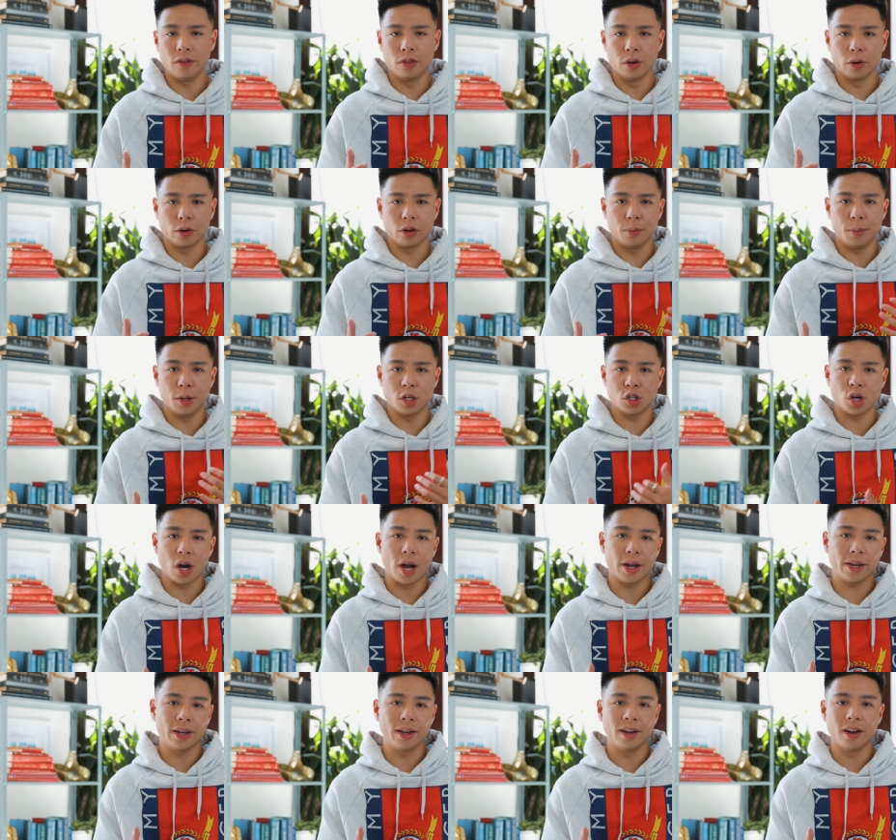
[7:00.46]
if they're going to be
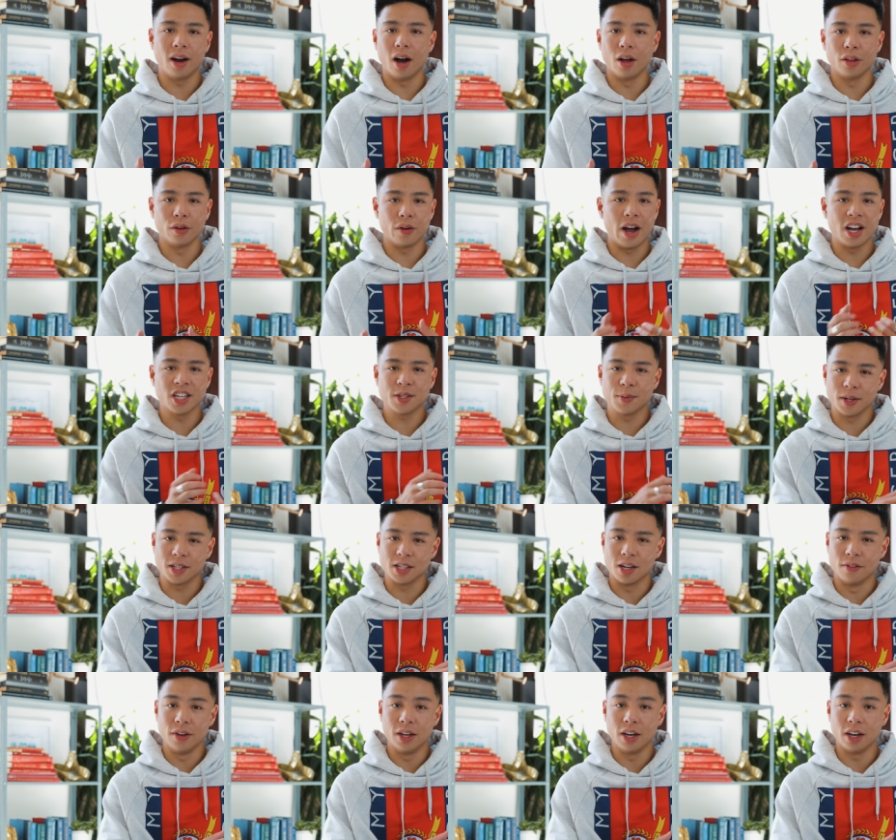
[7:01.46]
tracking other
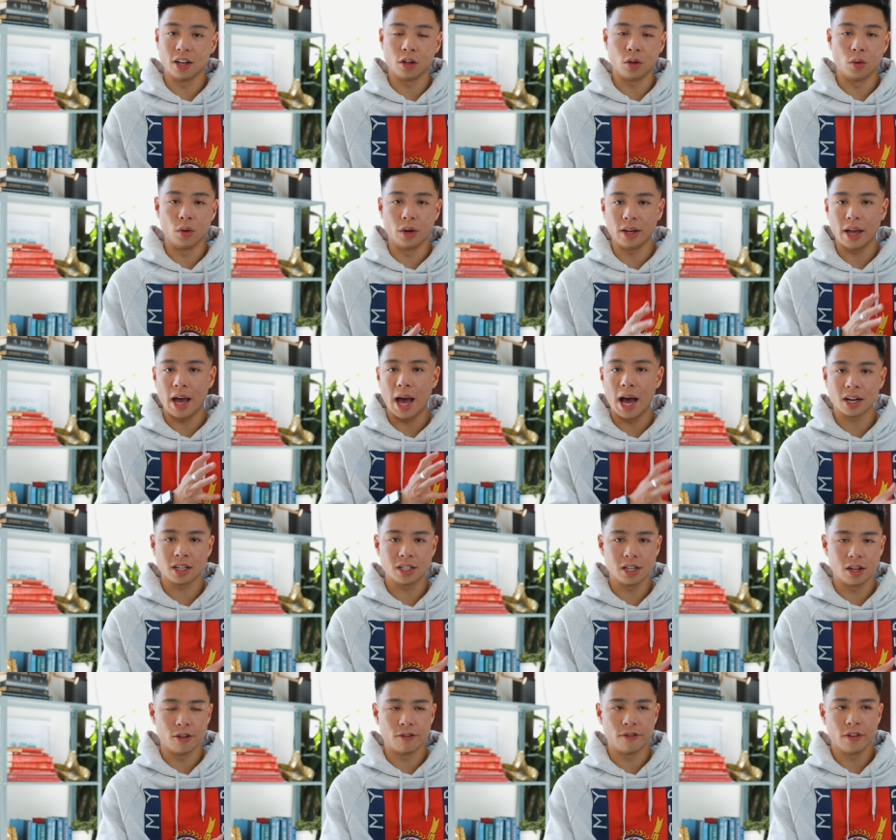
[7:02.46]
aspects of it, including
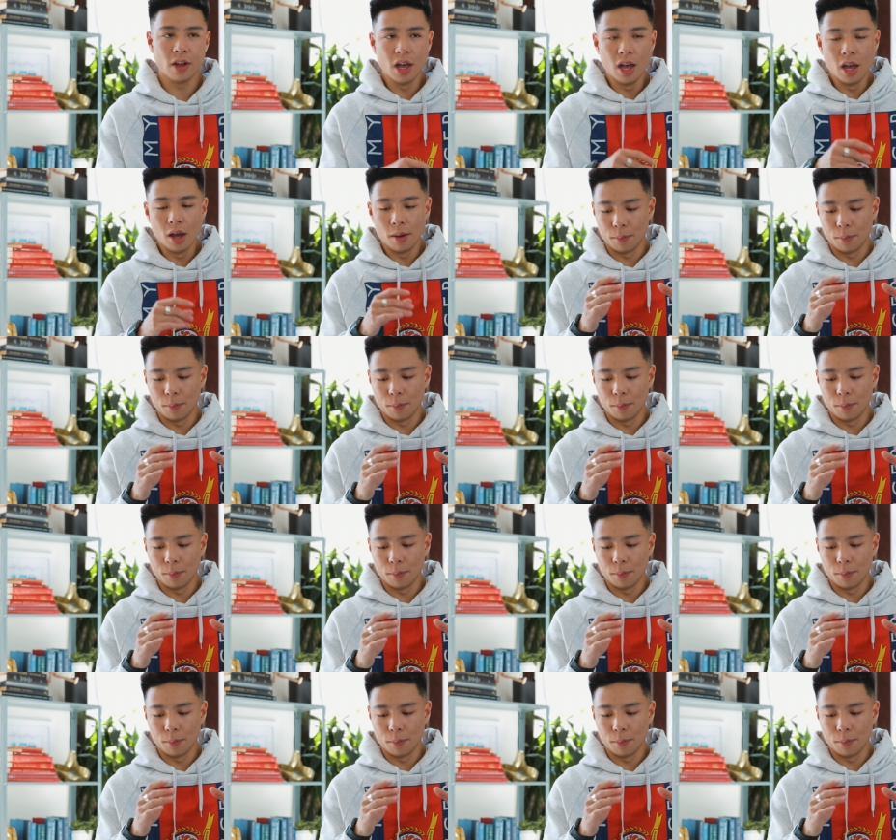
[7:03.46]
active,